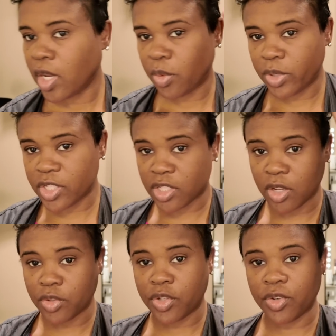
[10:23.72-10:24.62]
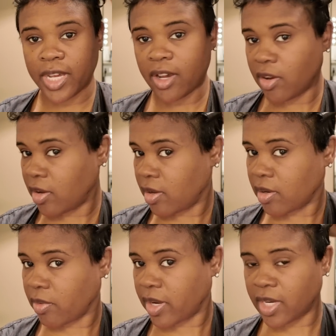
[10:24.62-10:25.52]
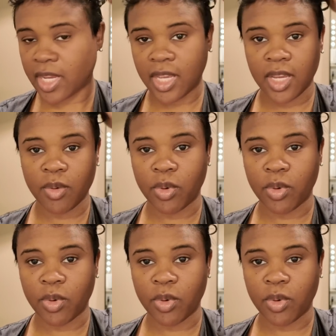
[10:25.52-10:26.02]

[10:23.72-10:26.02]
And we just going to do that all around the head.